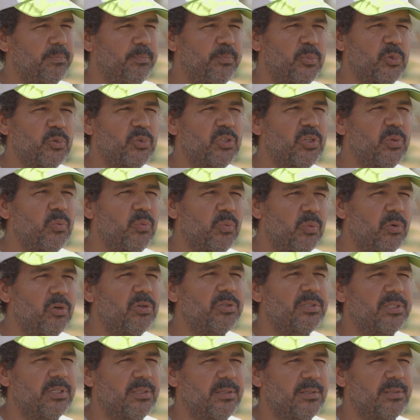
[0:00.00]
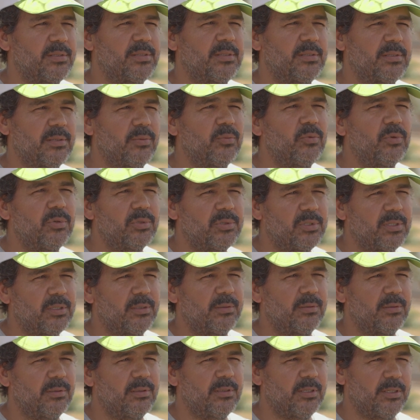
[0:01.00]
bottled waters, the
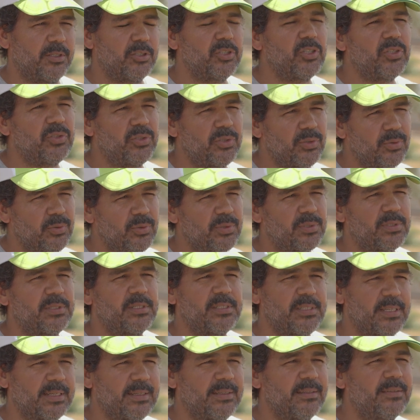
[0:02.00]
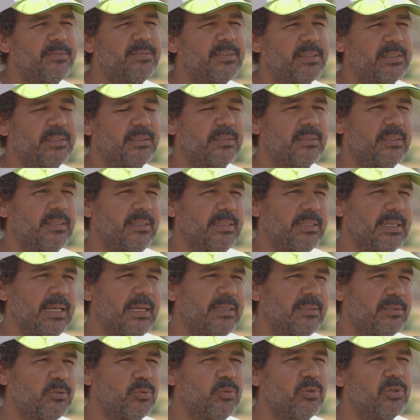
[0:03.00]
water reduced significantly
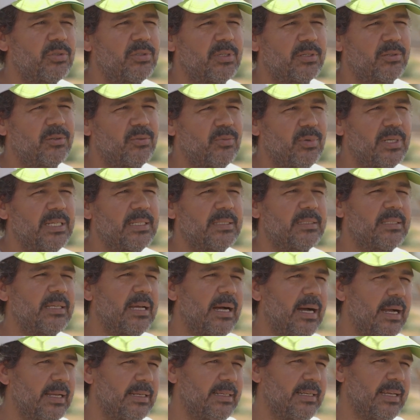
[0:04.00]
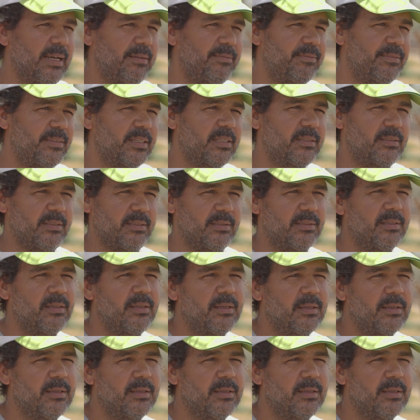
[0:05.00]
and water quality highly affected,